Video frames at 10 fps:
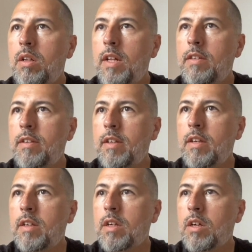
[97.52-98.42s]
Let's see.
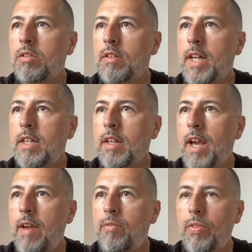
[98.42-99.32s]
Consent,
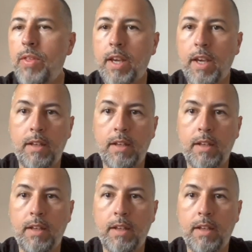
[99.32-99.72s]
everything